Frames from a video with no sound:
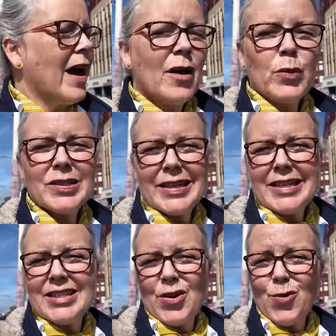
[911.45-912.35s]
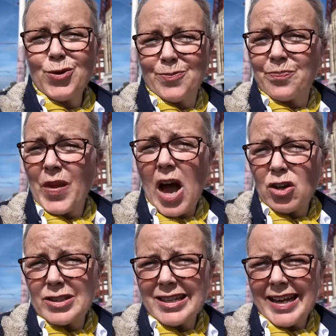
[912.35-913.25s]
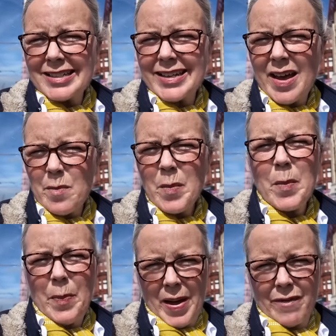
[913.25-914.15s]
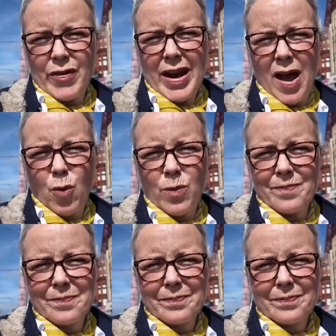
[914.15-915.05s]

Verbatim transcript: And we'll see you soon. Until next time, bye for now.